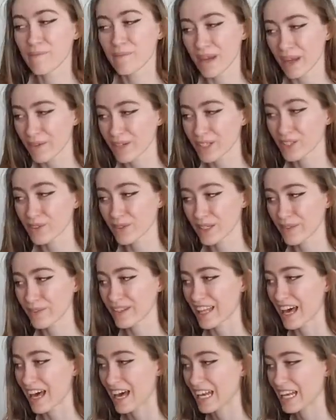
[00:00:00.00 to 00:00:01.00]
but I would agree
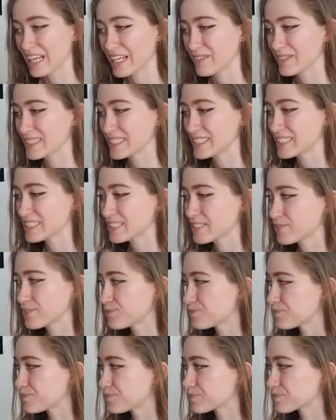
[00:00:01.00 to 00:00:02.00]
with that. It was
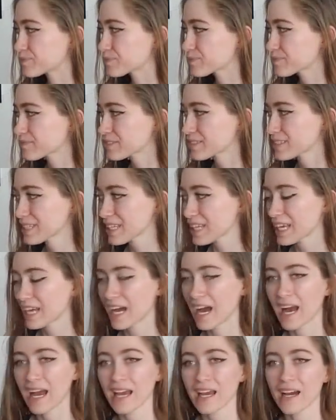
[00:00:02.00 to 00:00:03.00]

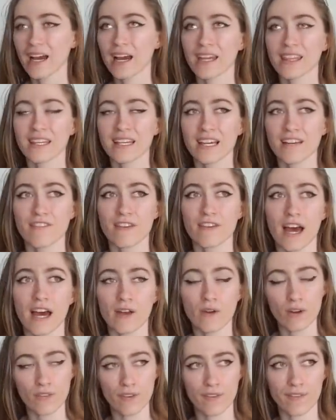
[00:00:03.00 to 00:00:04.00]
I, I think I've, I
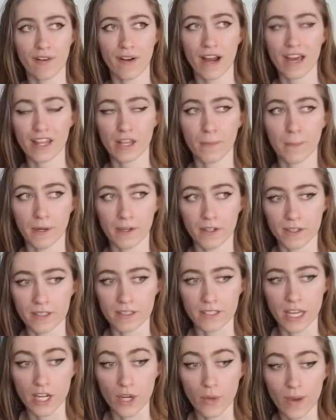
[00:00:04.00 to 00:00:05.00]
don't know if I've ever had their
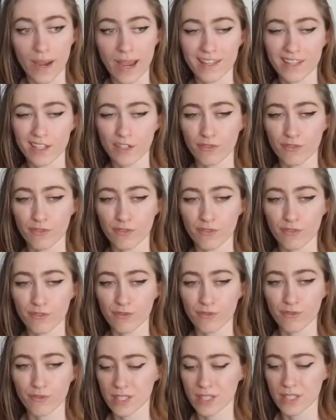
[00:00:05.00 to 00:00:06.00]
burgers. I know I had their fries and
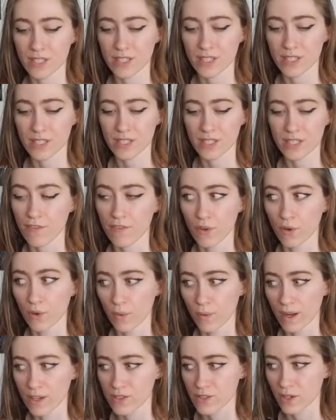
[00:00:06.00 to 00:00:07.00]
it was enough to put me off the whole
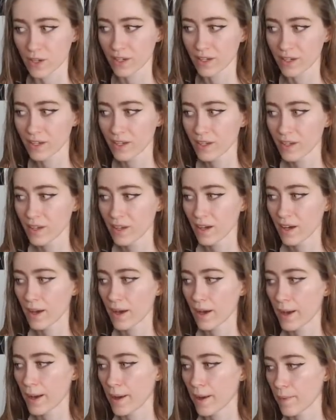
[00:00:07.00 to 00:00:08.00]
restaurant.
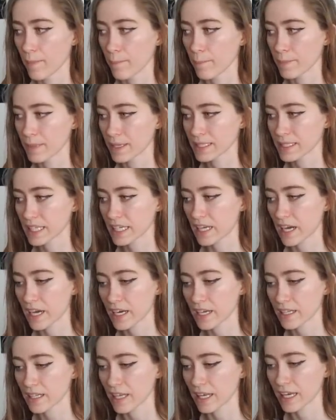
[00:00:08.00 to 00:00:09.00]
Um, because I got
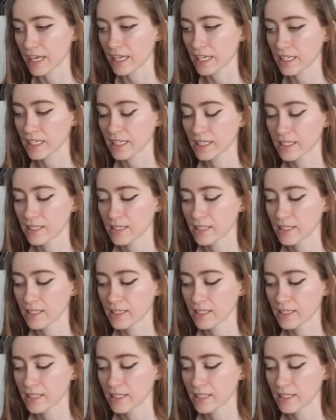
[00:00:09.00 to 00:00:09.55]
it like,